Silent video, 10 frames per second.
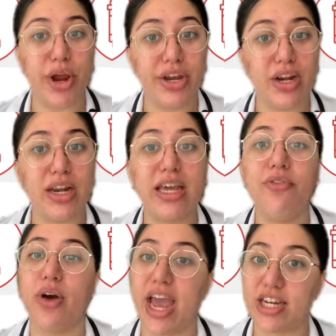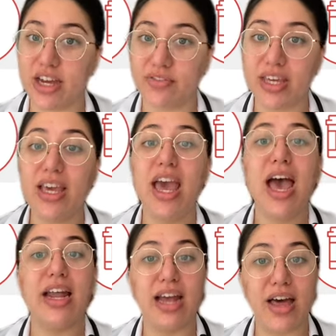regularly for HIV
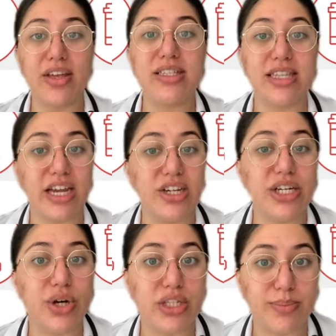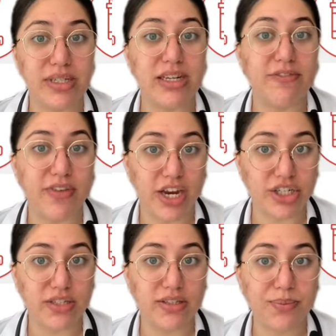and other sexually transmitted
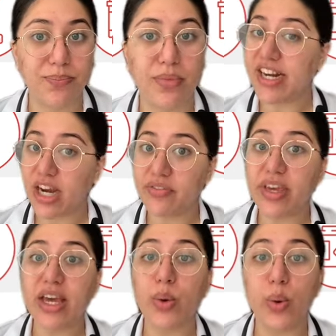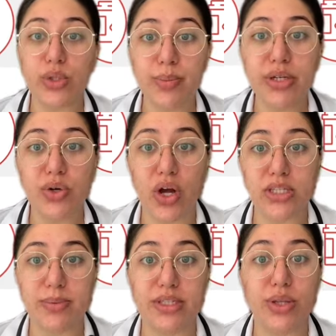infections. HIV can also be
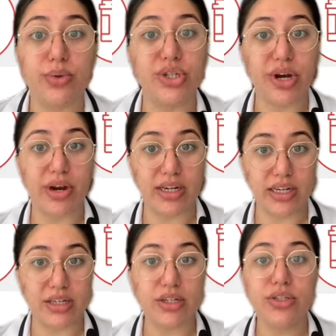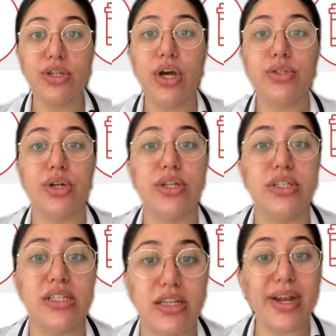transmitted through sharing needles, so
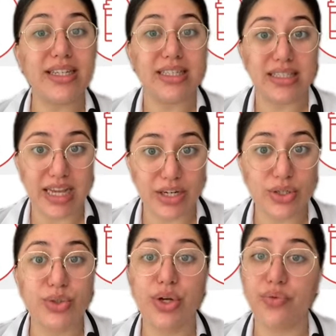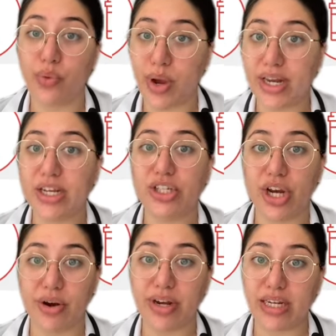it is essential to avoid
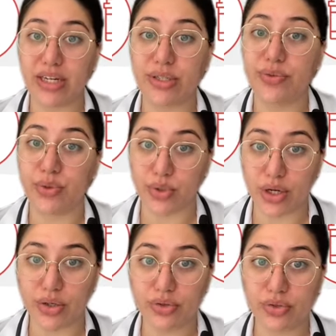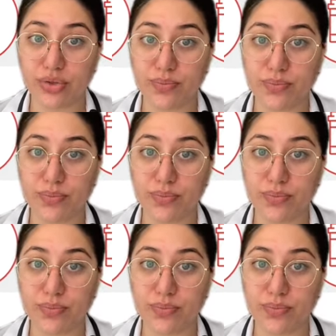sharing needles for drug use.